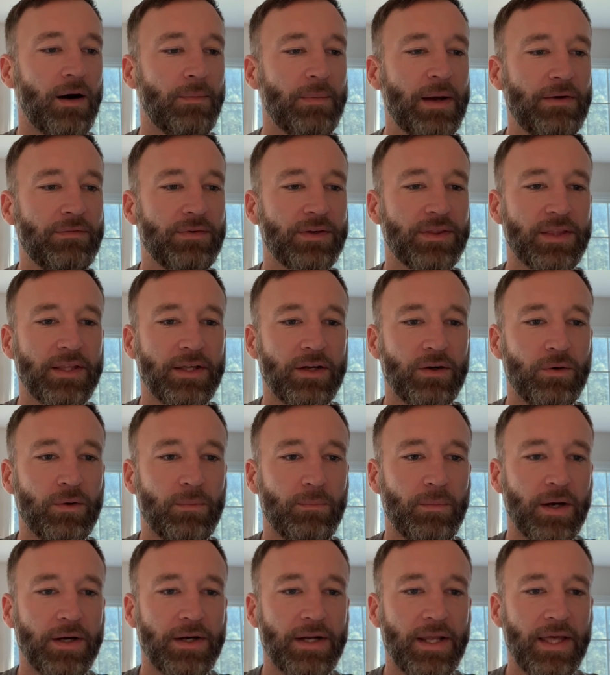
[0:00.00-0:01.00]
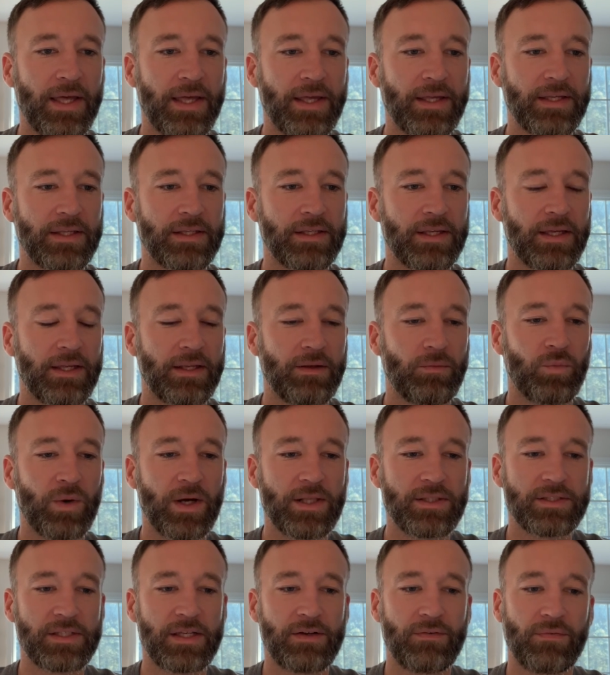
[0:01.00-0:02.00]
Everything on Monday,
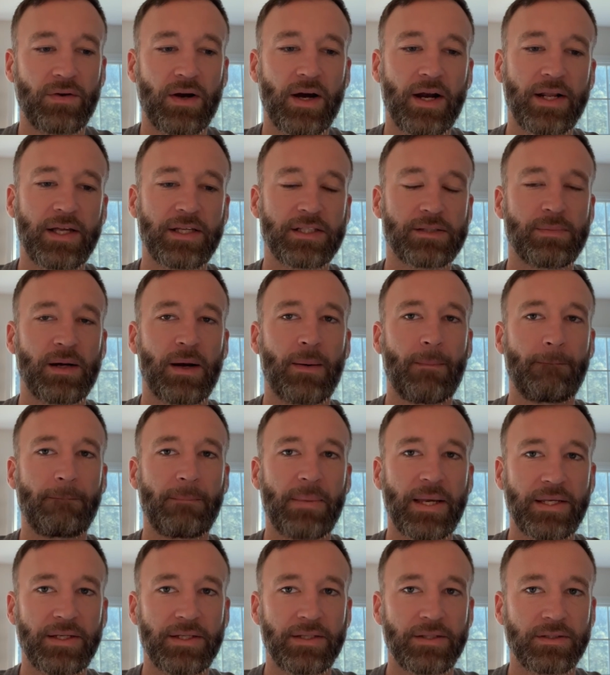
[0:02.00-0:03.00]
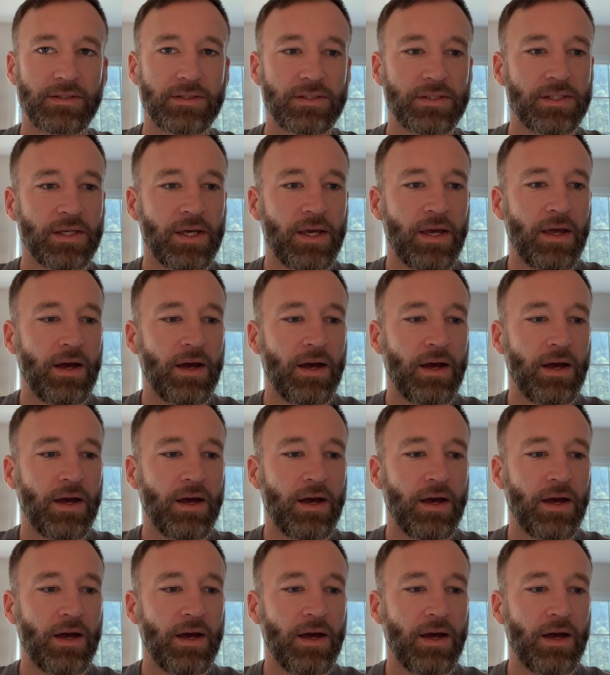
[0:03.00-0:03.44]
Wednesday, Friday is about maintenance.